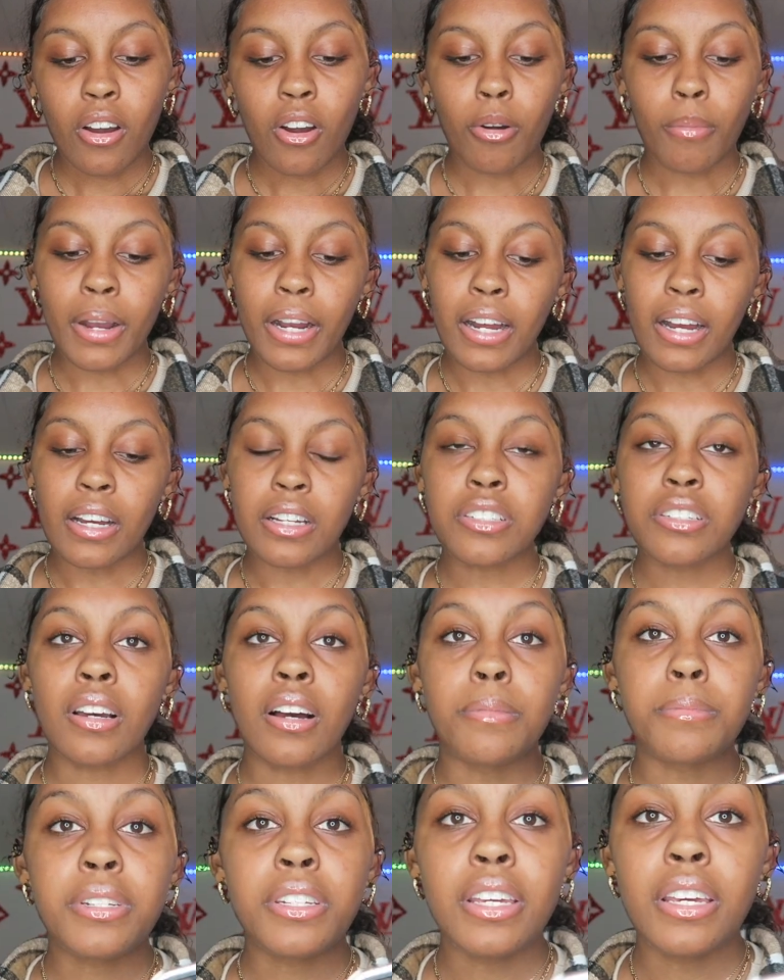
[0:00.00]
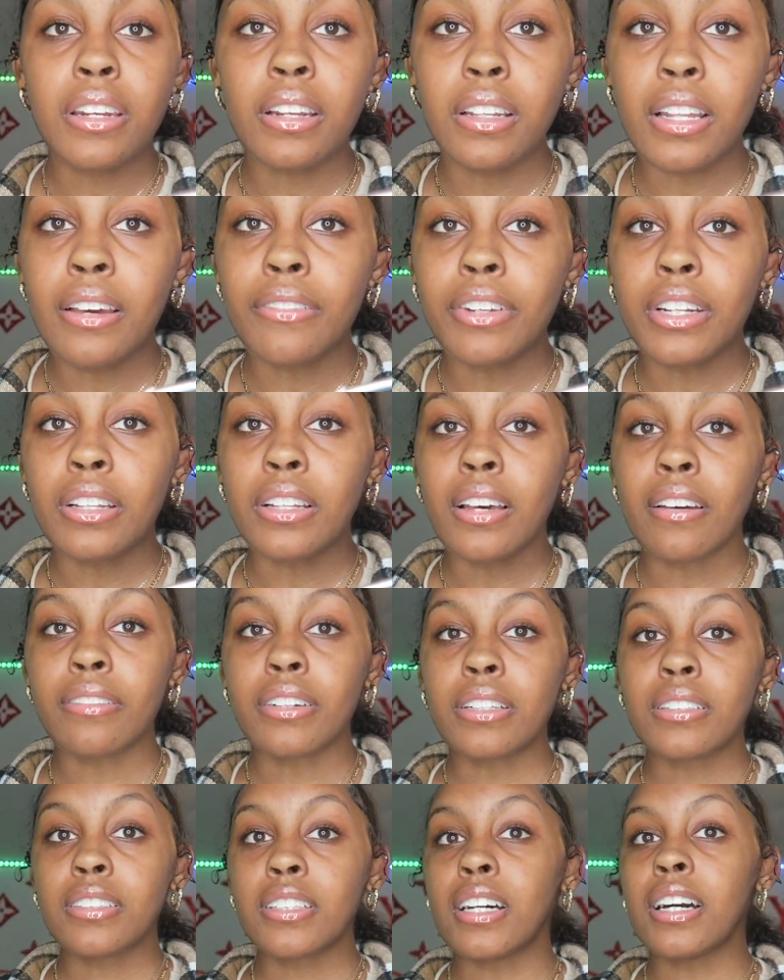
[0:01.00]
Oh my gosh, I'm seeing
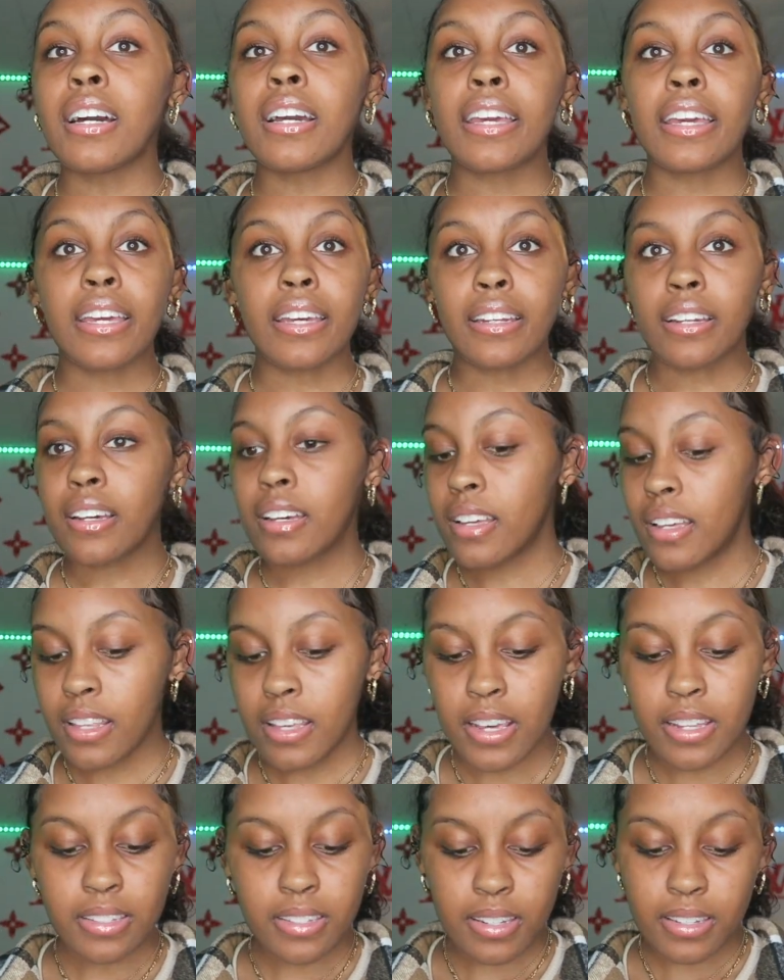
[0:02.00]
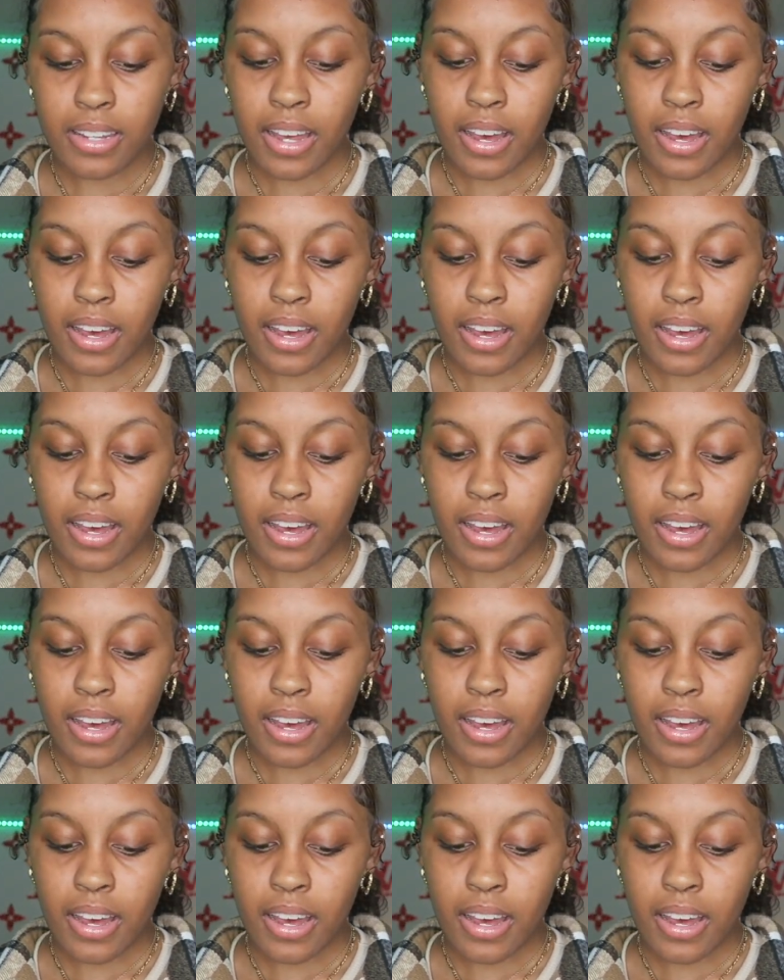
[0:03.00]
11-11 again. It's a